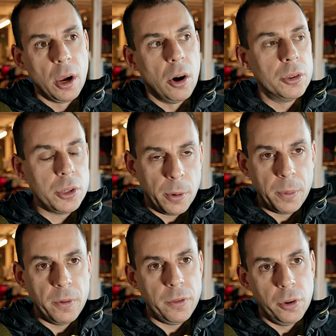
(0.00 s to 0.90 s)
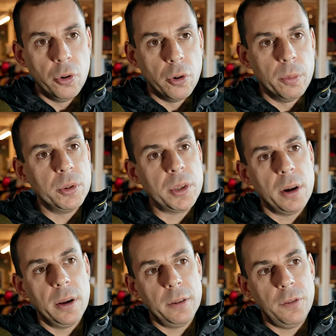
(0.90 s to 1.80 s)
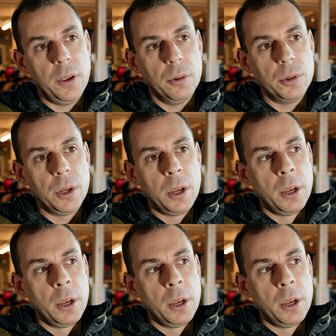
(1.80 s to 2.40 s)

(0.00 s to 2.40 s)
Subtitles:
on top of the normal starting field.